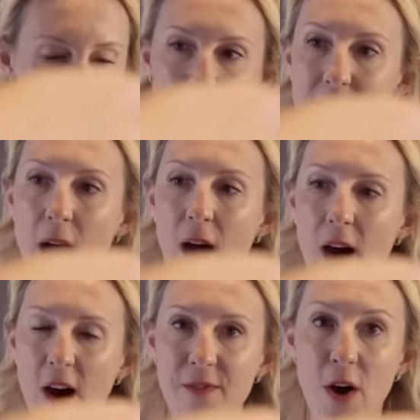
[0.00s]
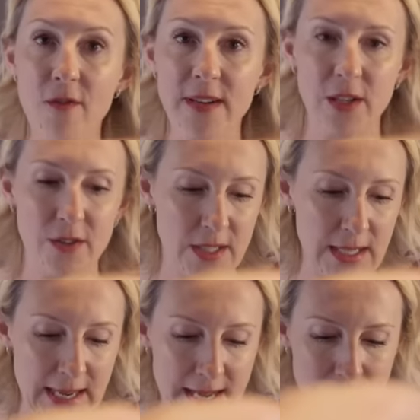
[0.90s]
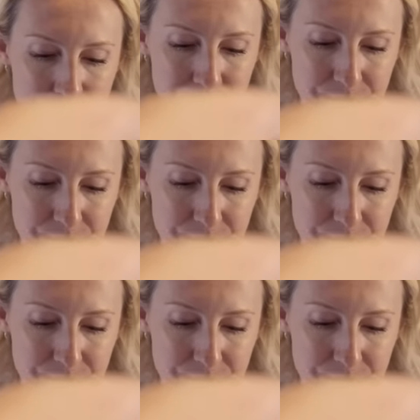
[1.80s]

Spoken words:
it in half horizontally,